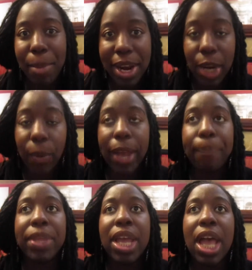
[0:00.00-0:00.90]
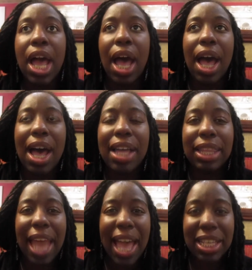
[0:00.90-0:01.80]
But anyway, uh,
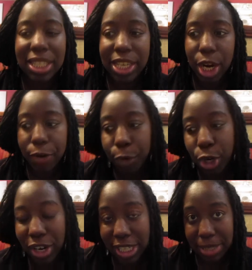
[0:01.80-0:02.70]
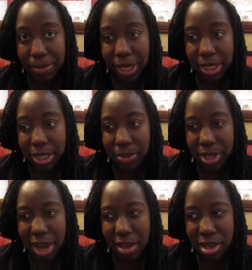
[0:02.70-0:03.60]
last year for Christmas was
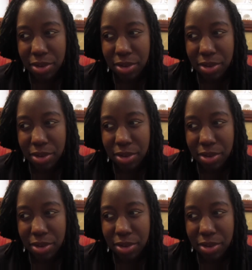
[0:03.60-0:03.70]
it last year?